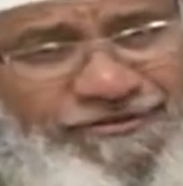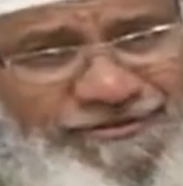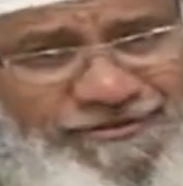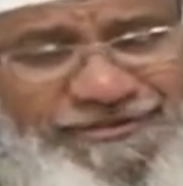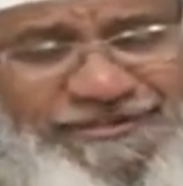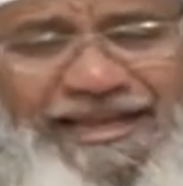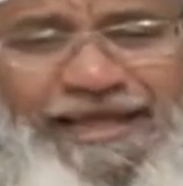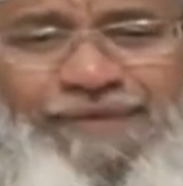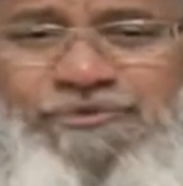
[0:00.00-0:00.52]

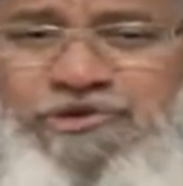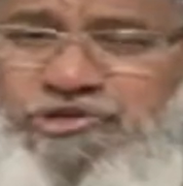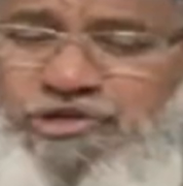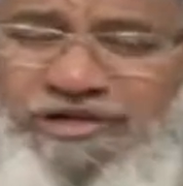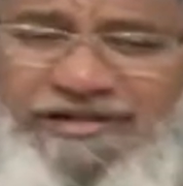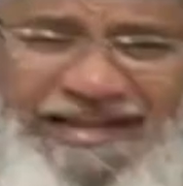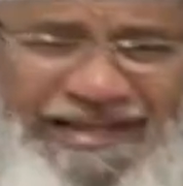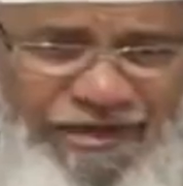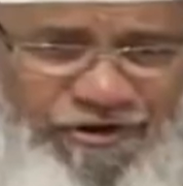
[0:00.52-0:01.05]
the time is
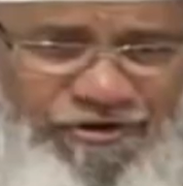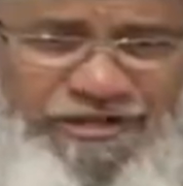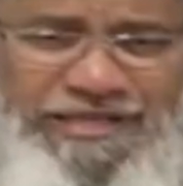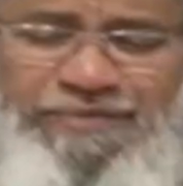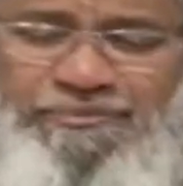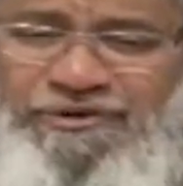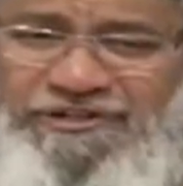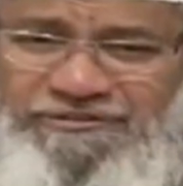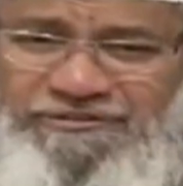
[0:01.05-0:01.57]
short, I cannot
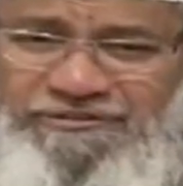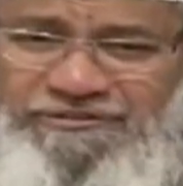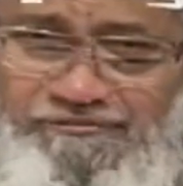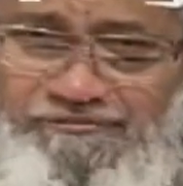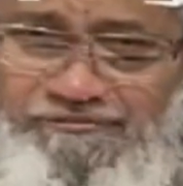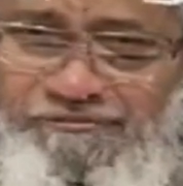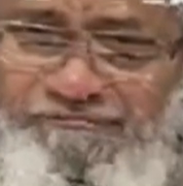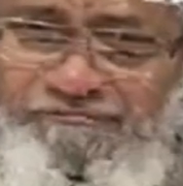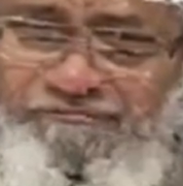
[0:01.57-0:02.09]
keep on
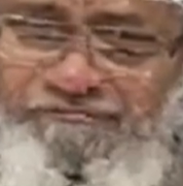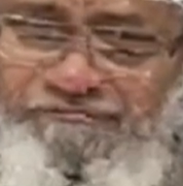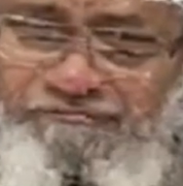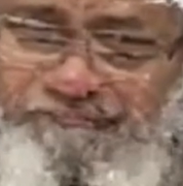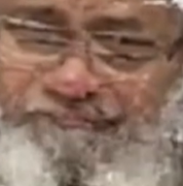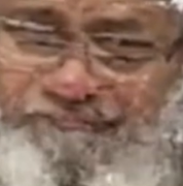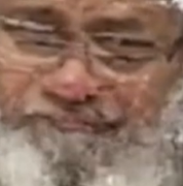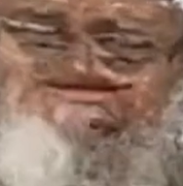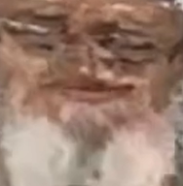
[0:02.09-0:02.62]
speaking.
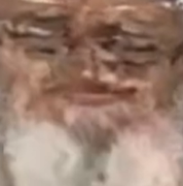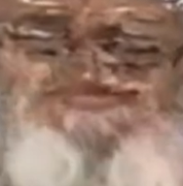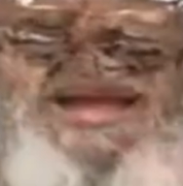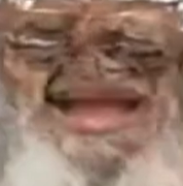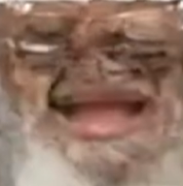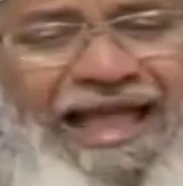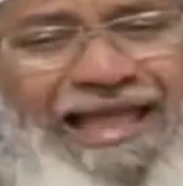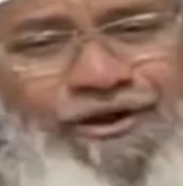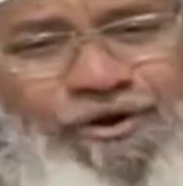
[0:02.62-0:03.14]

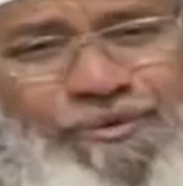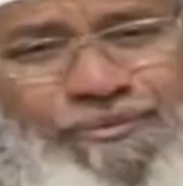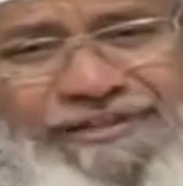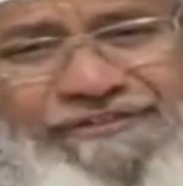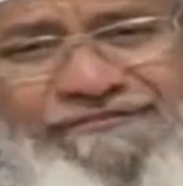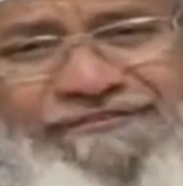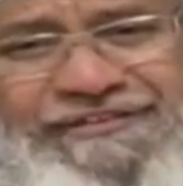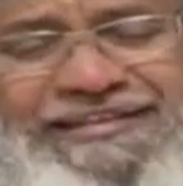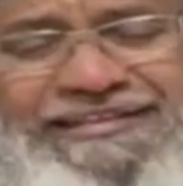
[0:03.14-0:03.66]
I
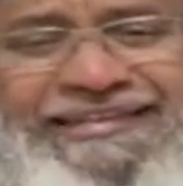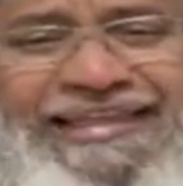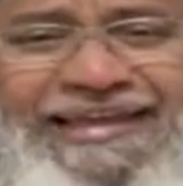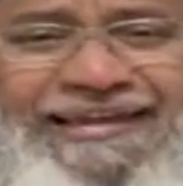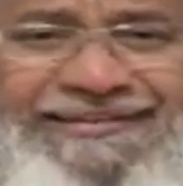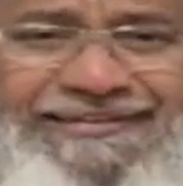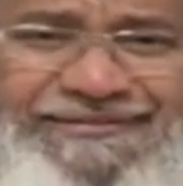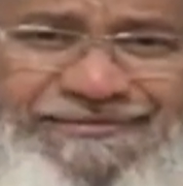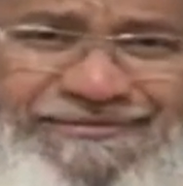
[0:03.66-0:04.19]
normally feel
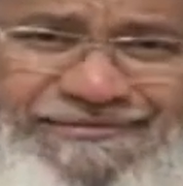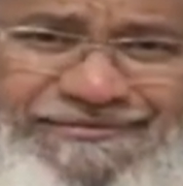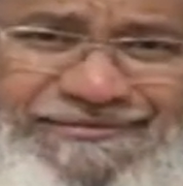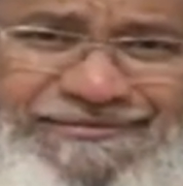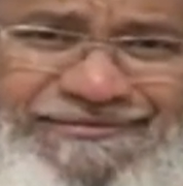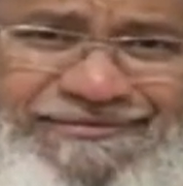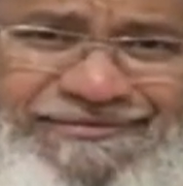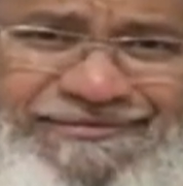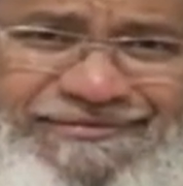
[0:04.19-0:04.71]
that
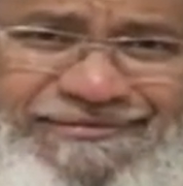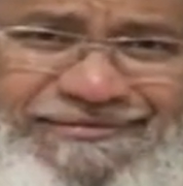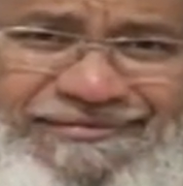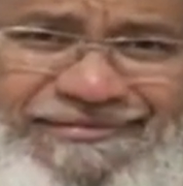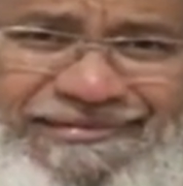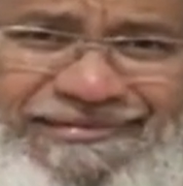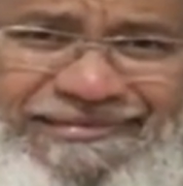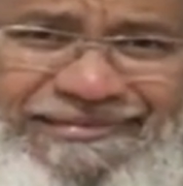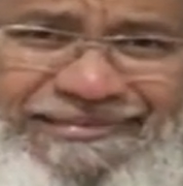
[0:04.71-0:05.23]

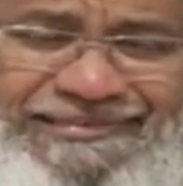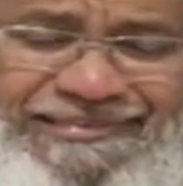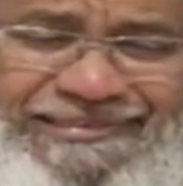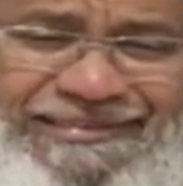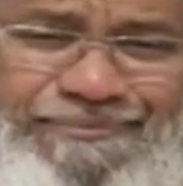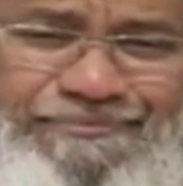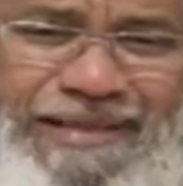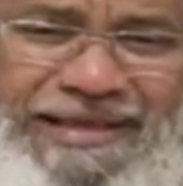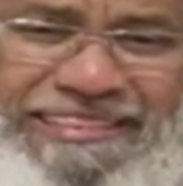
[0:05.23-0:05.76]

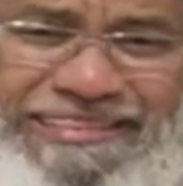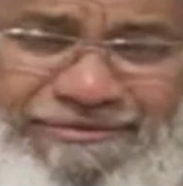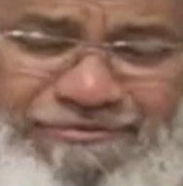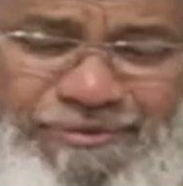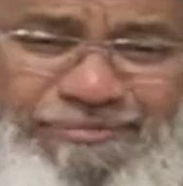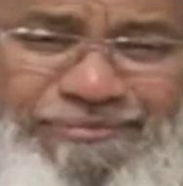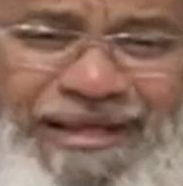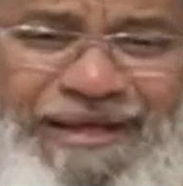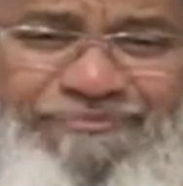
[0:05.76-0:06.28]
the
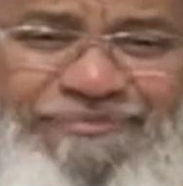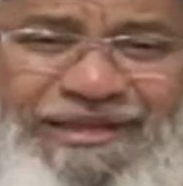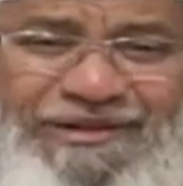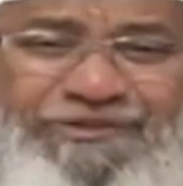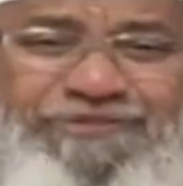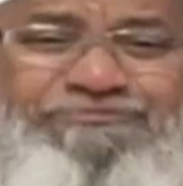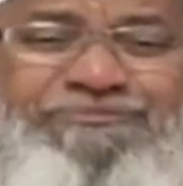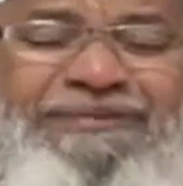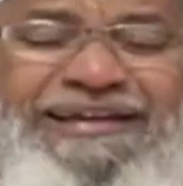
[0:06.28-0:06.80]
maximum time that
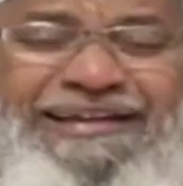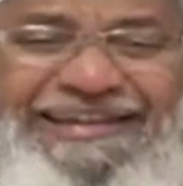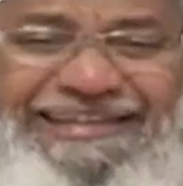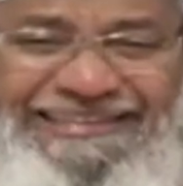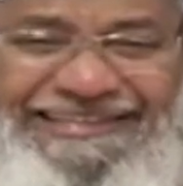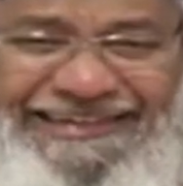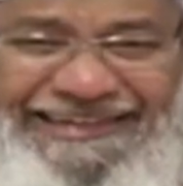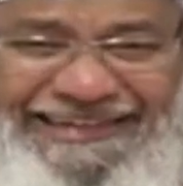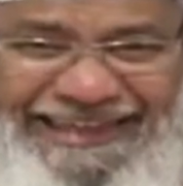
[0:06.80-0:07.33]
you spend
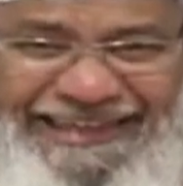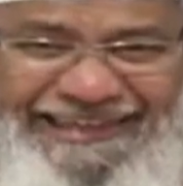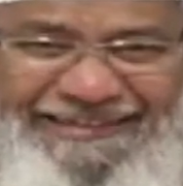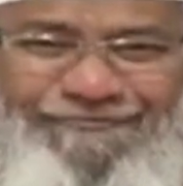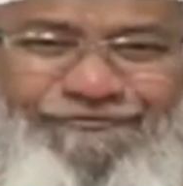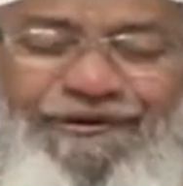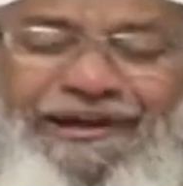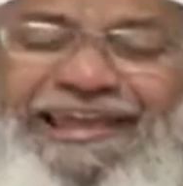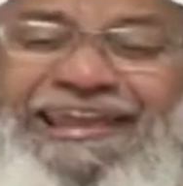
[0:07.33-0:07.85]
in the day
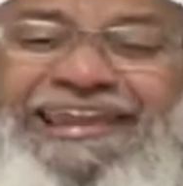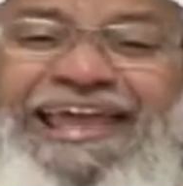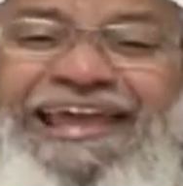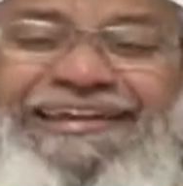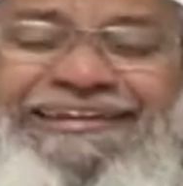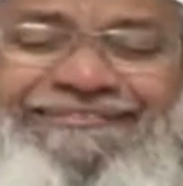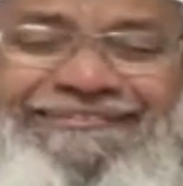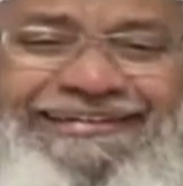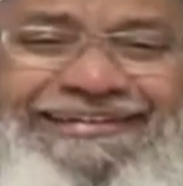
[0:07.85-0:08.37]
for any
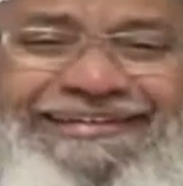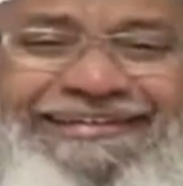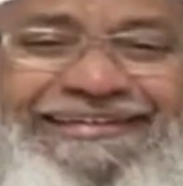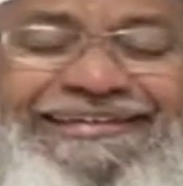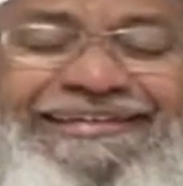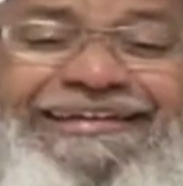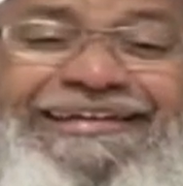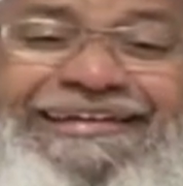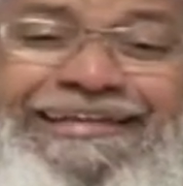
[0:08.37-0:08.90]

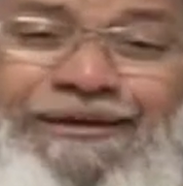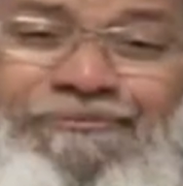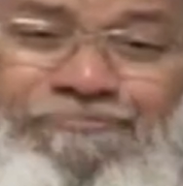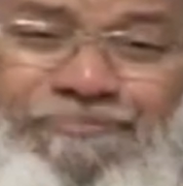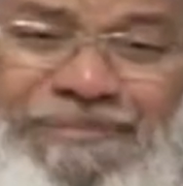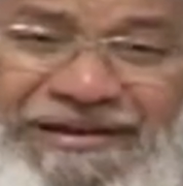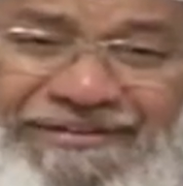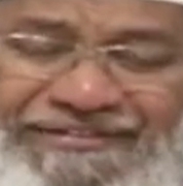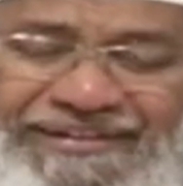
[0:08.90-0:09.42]
activity,
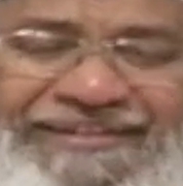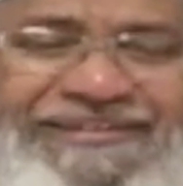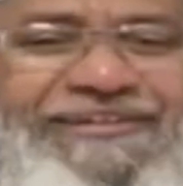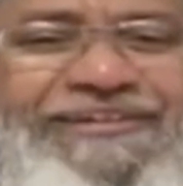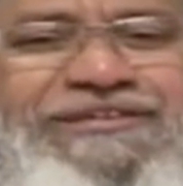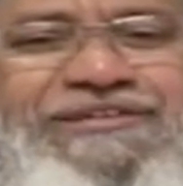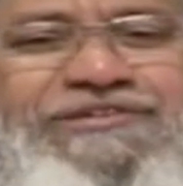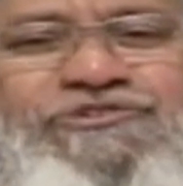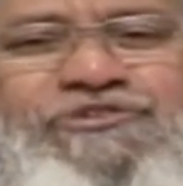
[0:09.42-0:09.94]
number one,
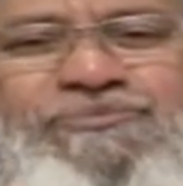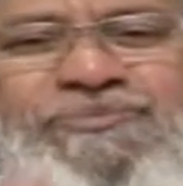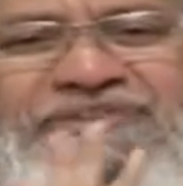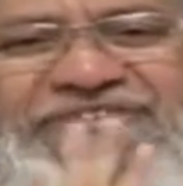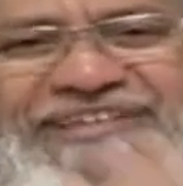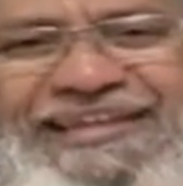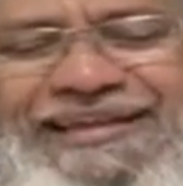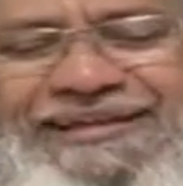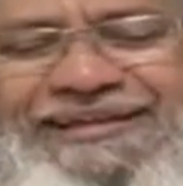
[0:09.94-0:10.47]
should be
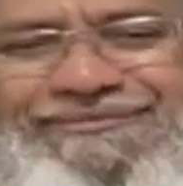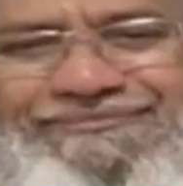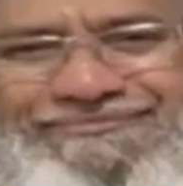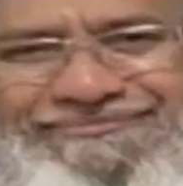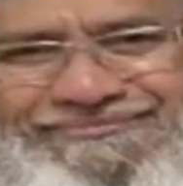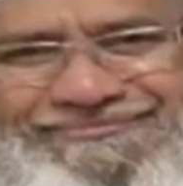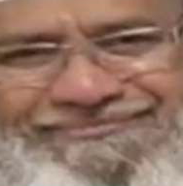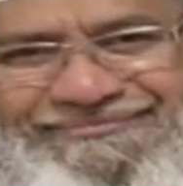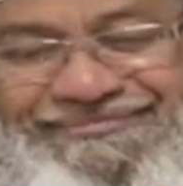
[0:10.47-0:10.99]
salah.
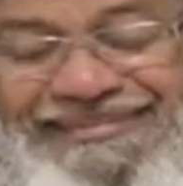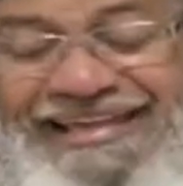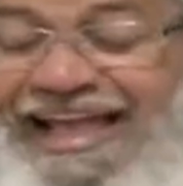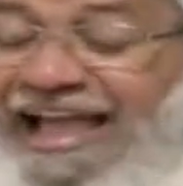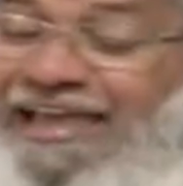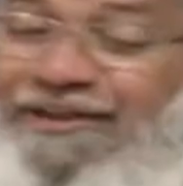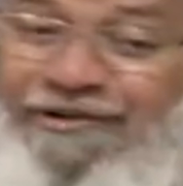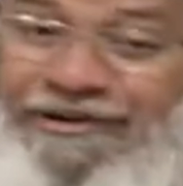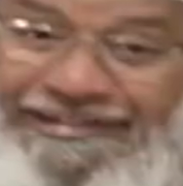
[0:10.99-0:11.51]

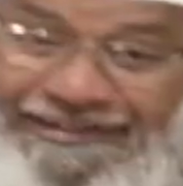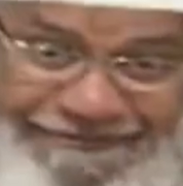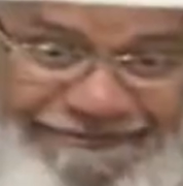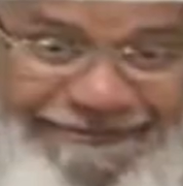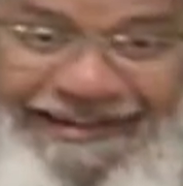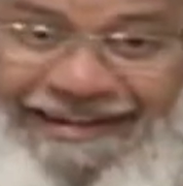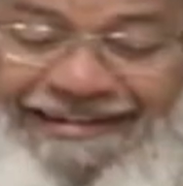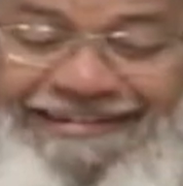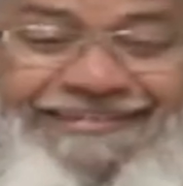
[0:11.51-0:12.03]
I know it's
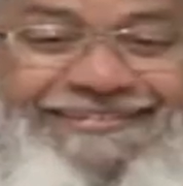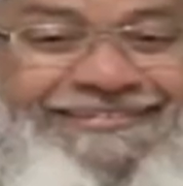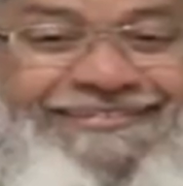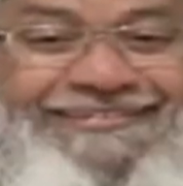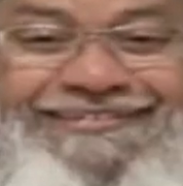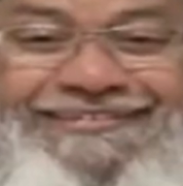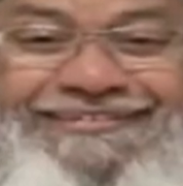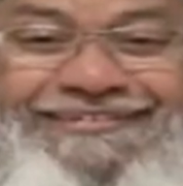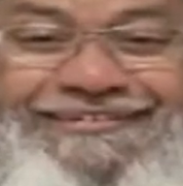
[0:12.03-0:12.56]
difficult,
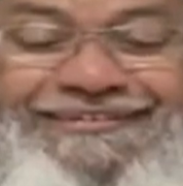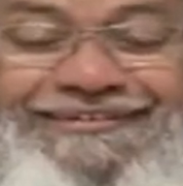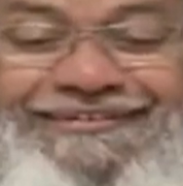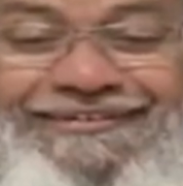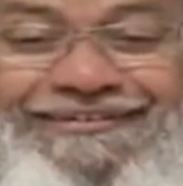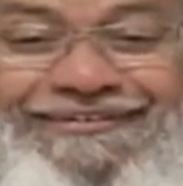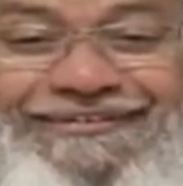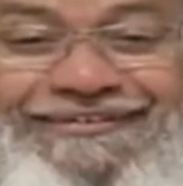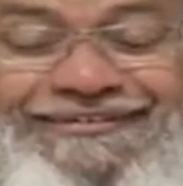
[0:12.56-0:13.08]

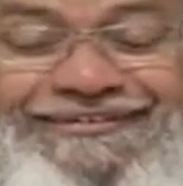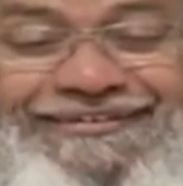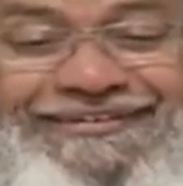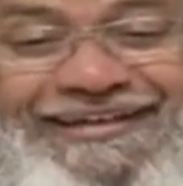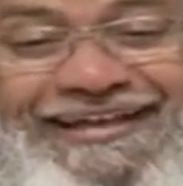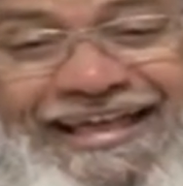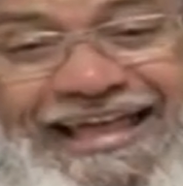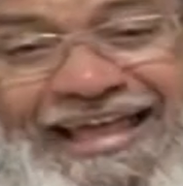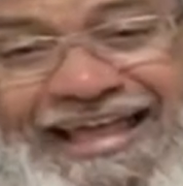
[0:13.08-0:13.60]

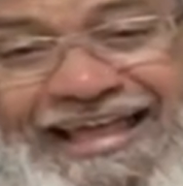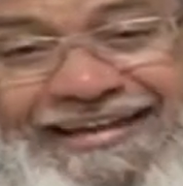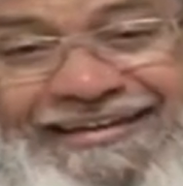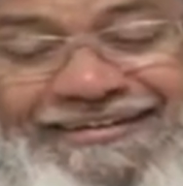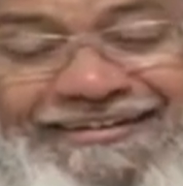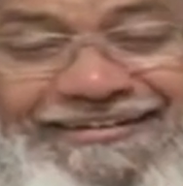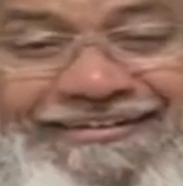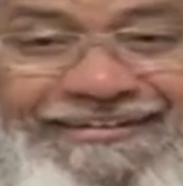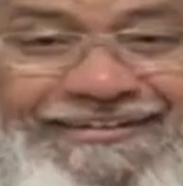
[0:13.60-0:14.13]

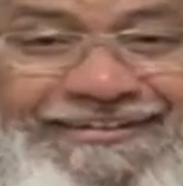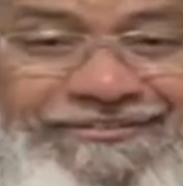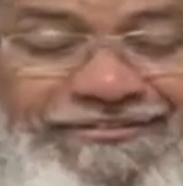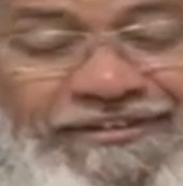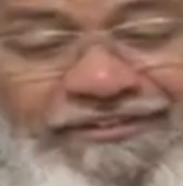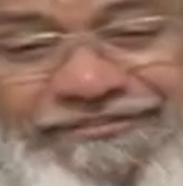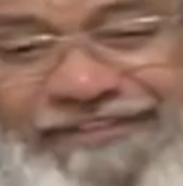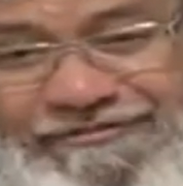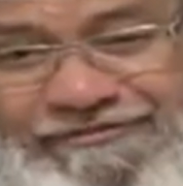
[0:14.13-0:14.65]
and
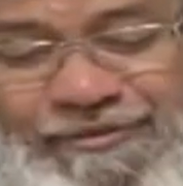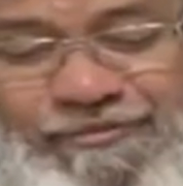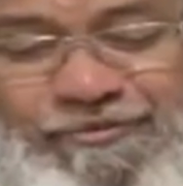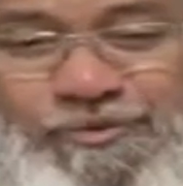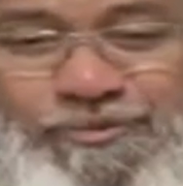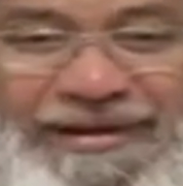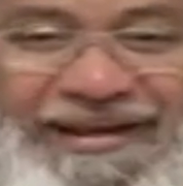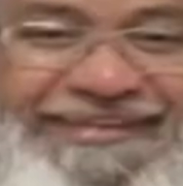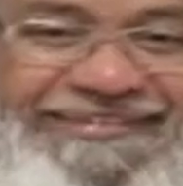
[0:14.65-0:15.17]
since I've
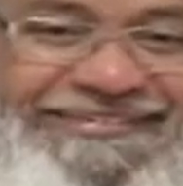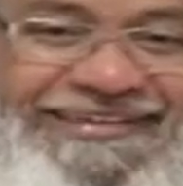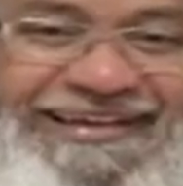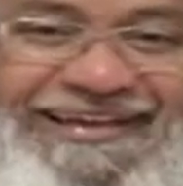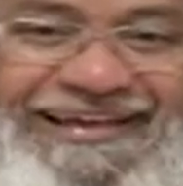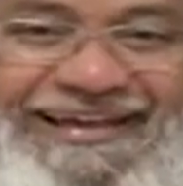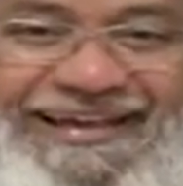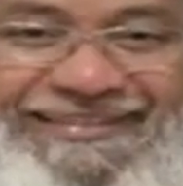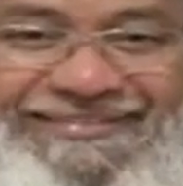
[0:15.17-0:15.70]
come to
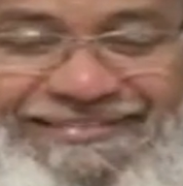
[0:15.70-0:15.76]
Malaysia, I